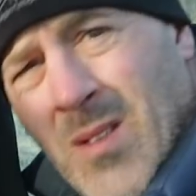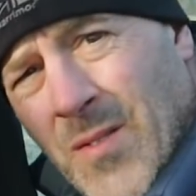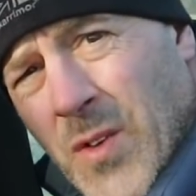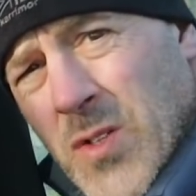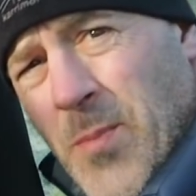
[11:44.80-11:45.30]

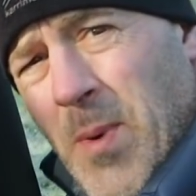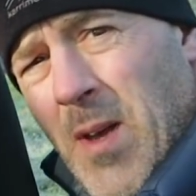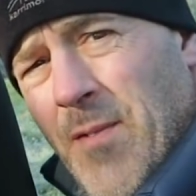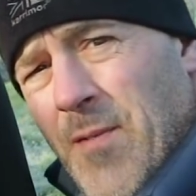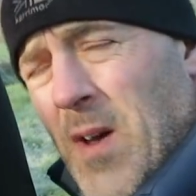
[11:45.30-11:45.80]
I've used a bit
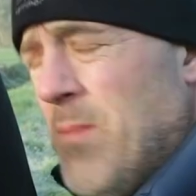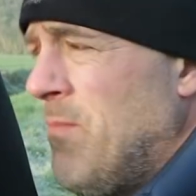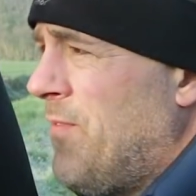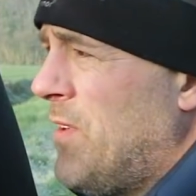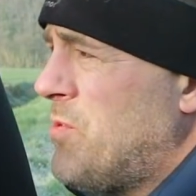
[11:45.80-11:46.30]
of
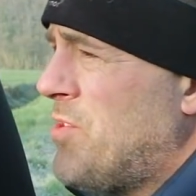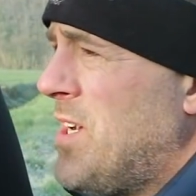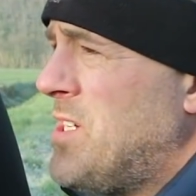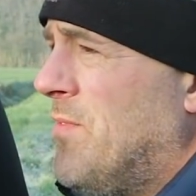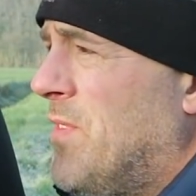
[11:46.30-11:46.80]

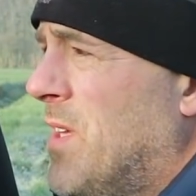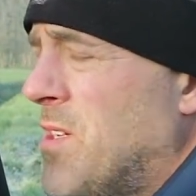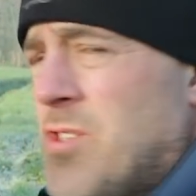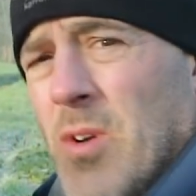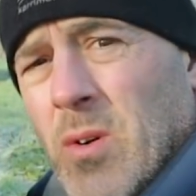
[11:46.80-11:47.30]
filtration for
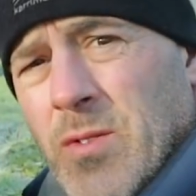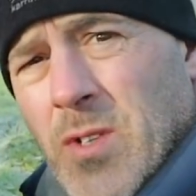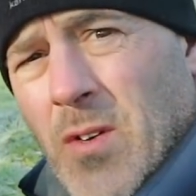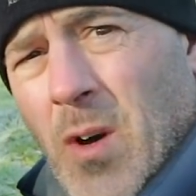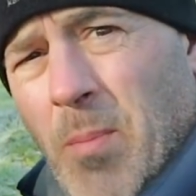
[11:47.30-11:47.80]
this shot,
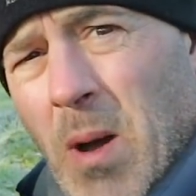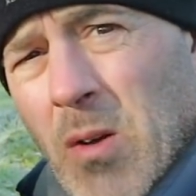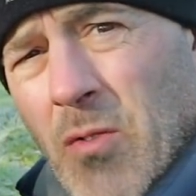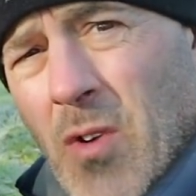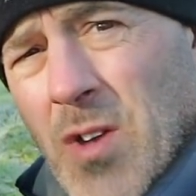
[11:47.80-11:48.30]
so I've got a
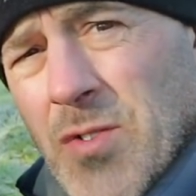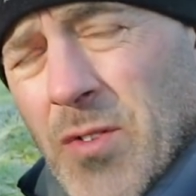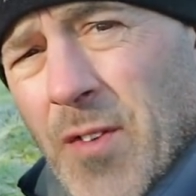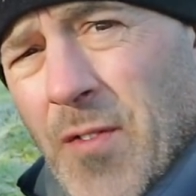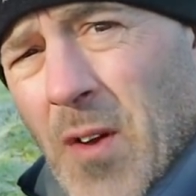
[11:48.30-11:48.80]
polarizer
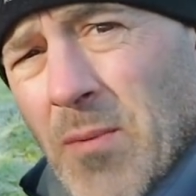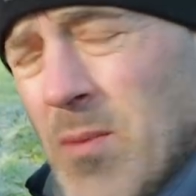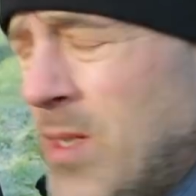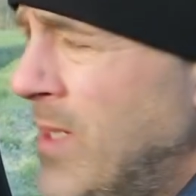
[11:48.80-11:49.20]
on the front